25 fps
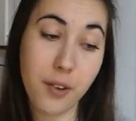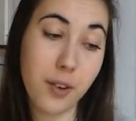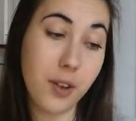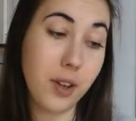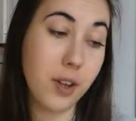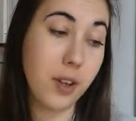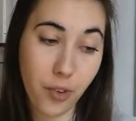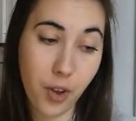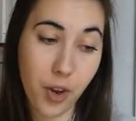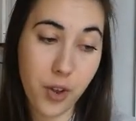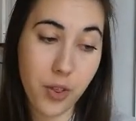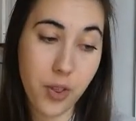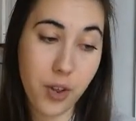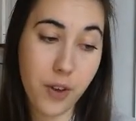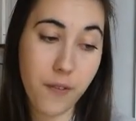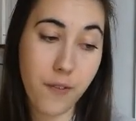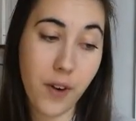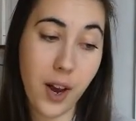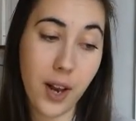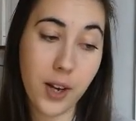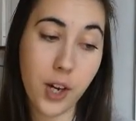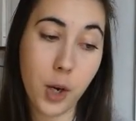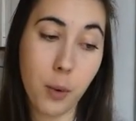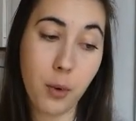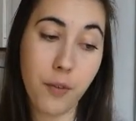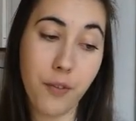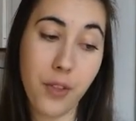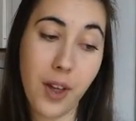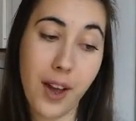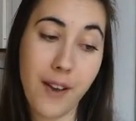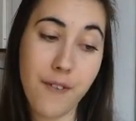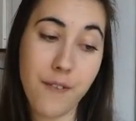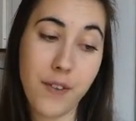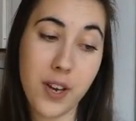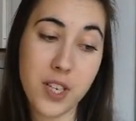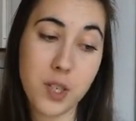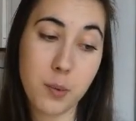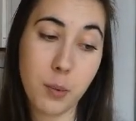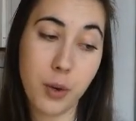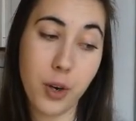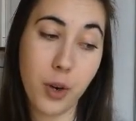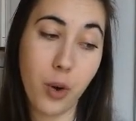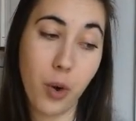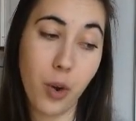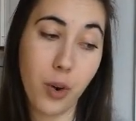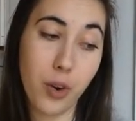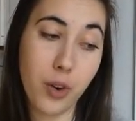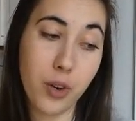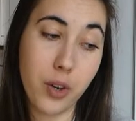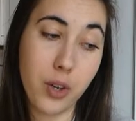so the value of that investment
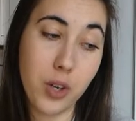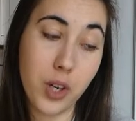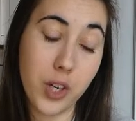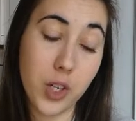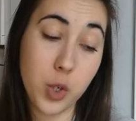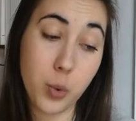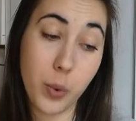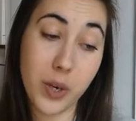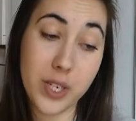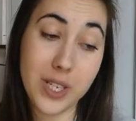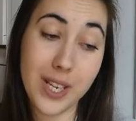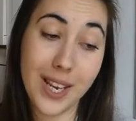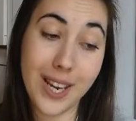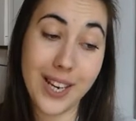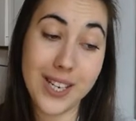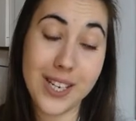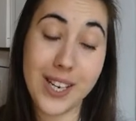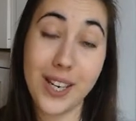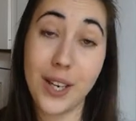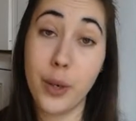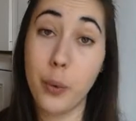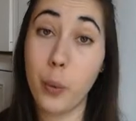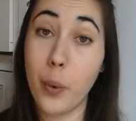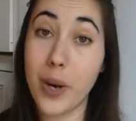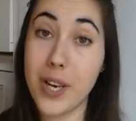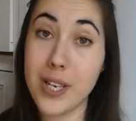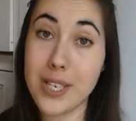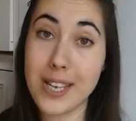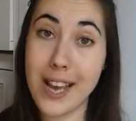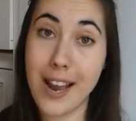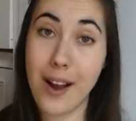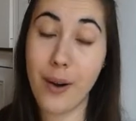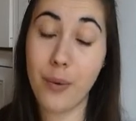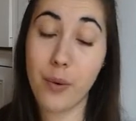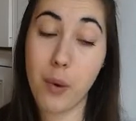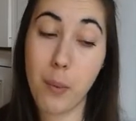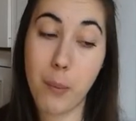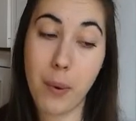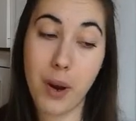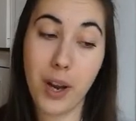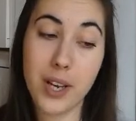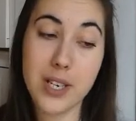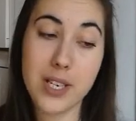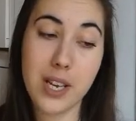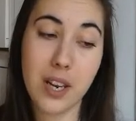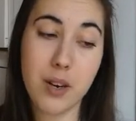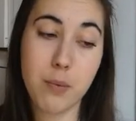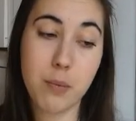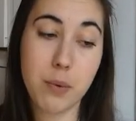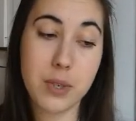in 2018 went down by
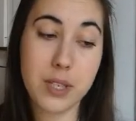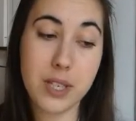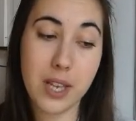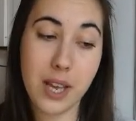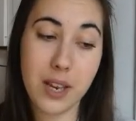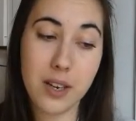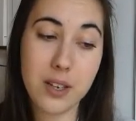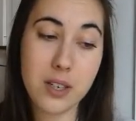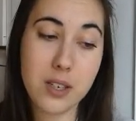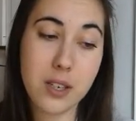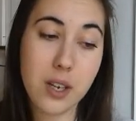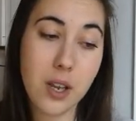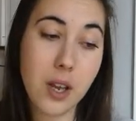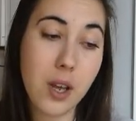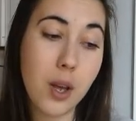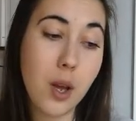10%,